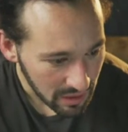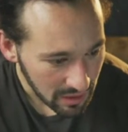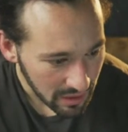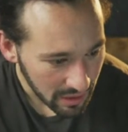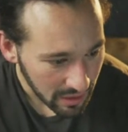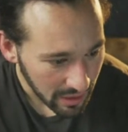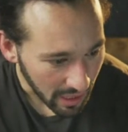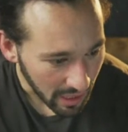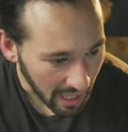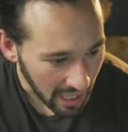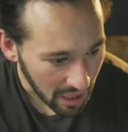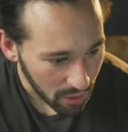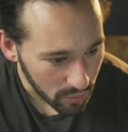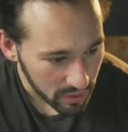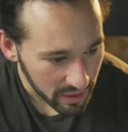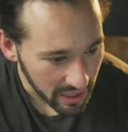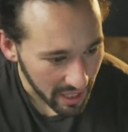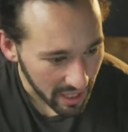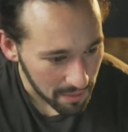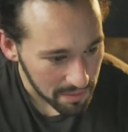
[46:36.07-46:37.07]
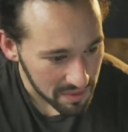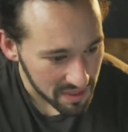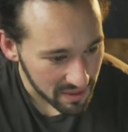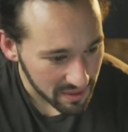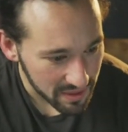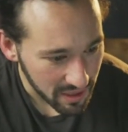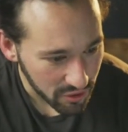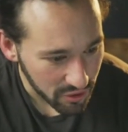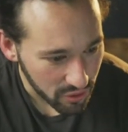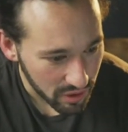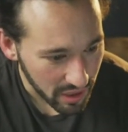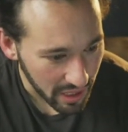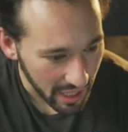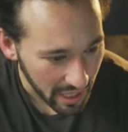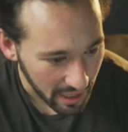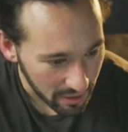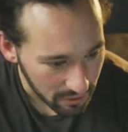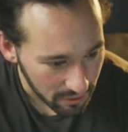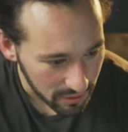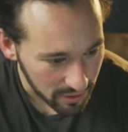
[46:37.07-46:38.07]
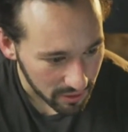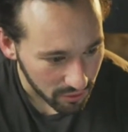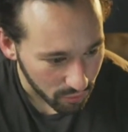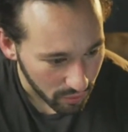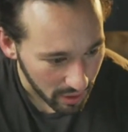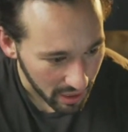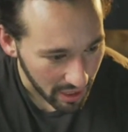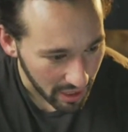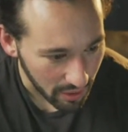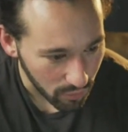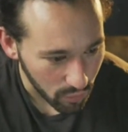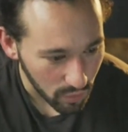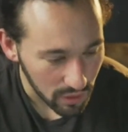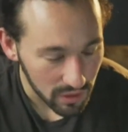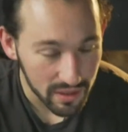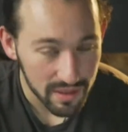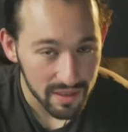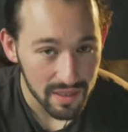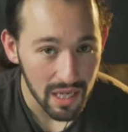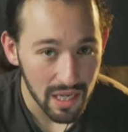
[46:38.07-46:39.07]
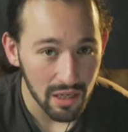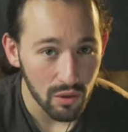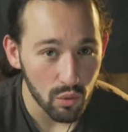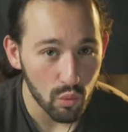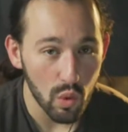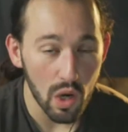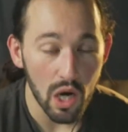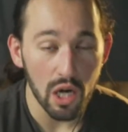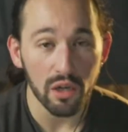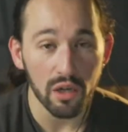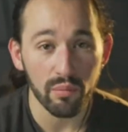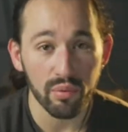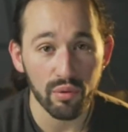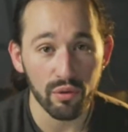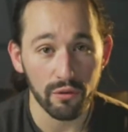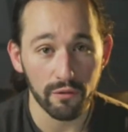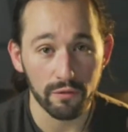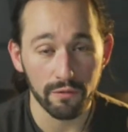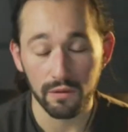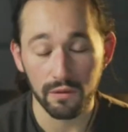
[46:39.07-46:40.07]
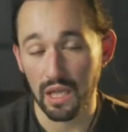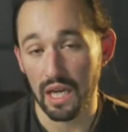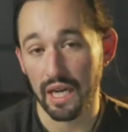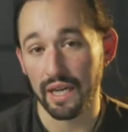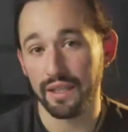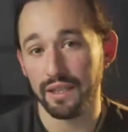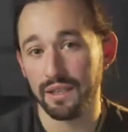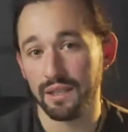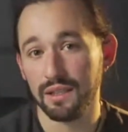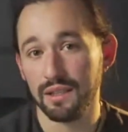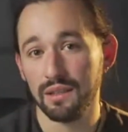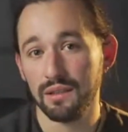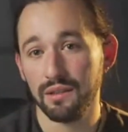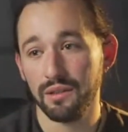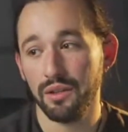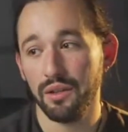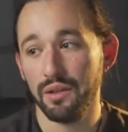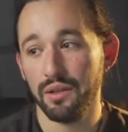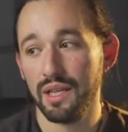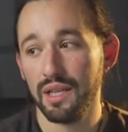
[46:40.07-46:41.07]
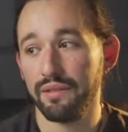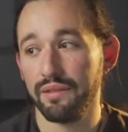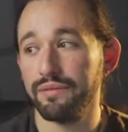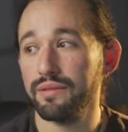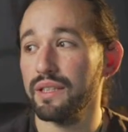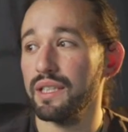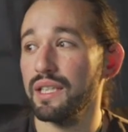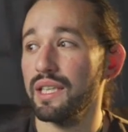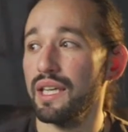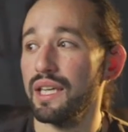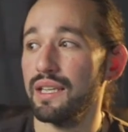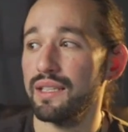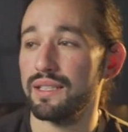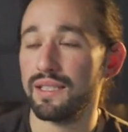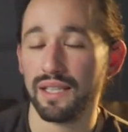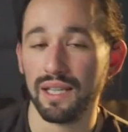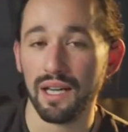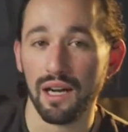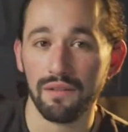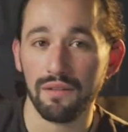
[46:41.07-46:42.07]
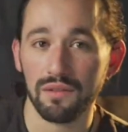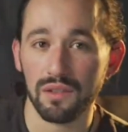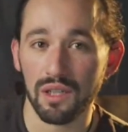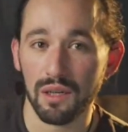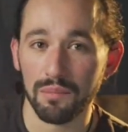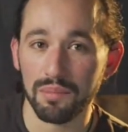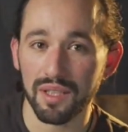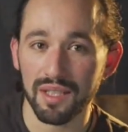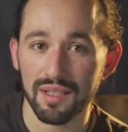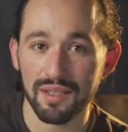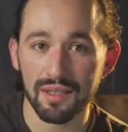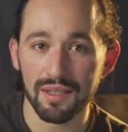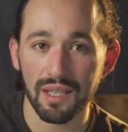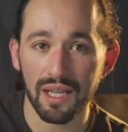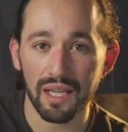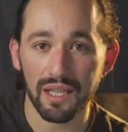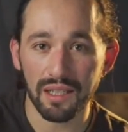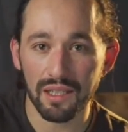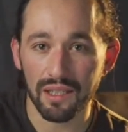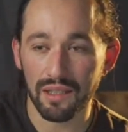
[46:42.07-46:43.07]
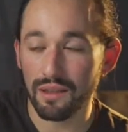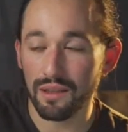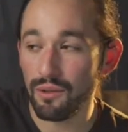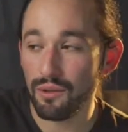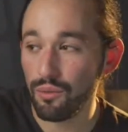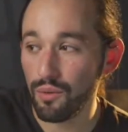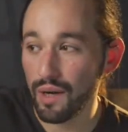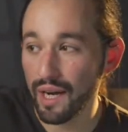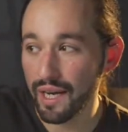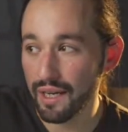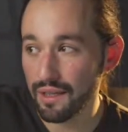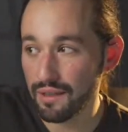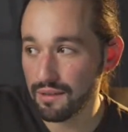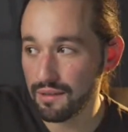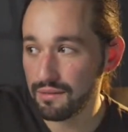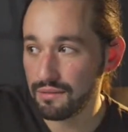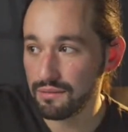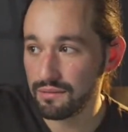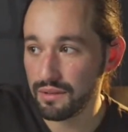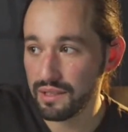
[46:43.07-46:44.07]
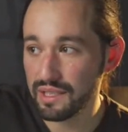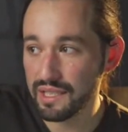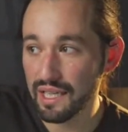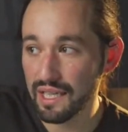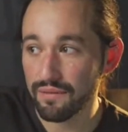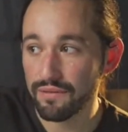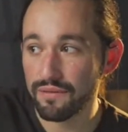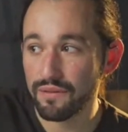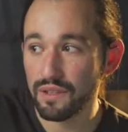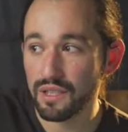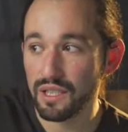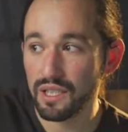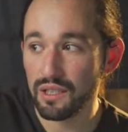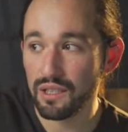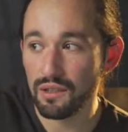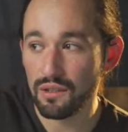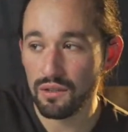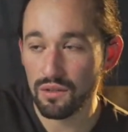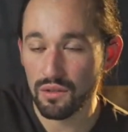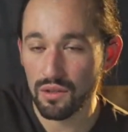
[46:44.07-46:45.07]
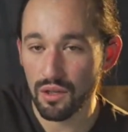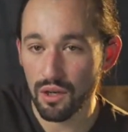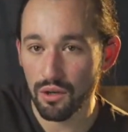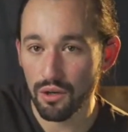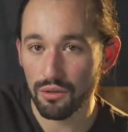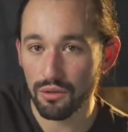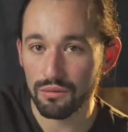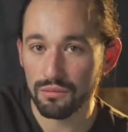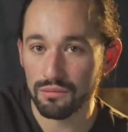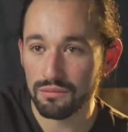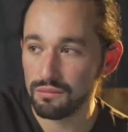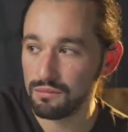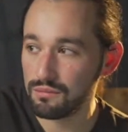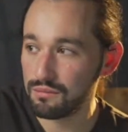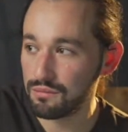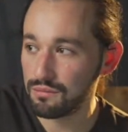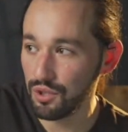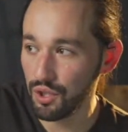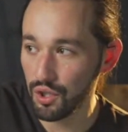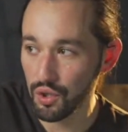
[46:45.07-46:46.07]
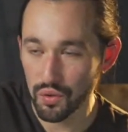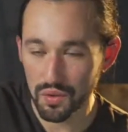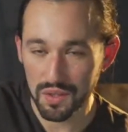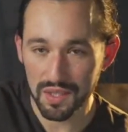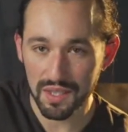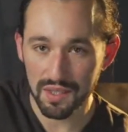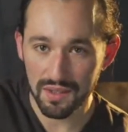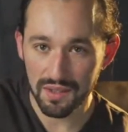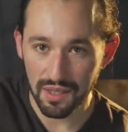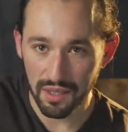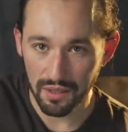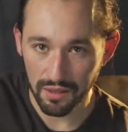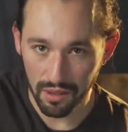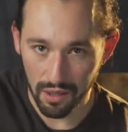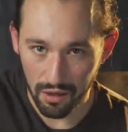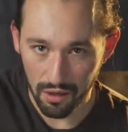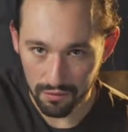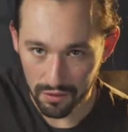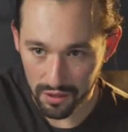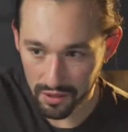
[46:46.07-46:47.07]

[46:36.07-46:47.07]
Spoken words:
How would the M600 handle in rain? Well, it's not a waterproof light. You definitely need to cover up this light in the rain. Definitely don't use this uncovered.